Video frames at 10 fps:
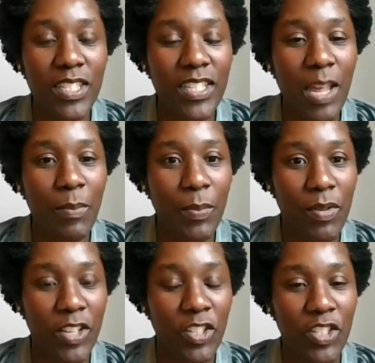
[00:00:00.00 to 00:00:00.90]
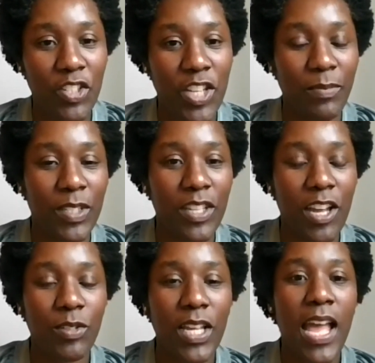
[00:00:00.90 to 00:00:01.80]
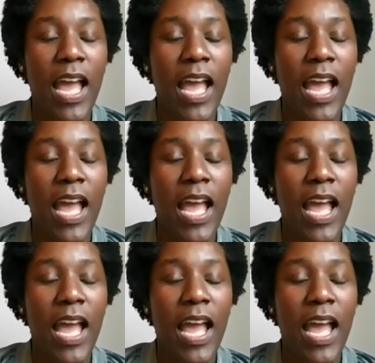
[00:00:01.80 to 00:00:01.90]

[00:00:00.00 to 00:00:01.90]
and semi-precious gemstones.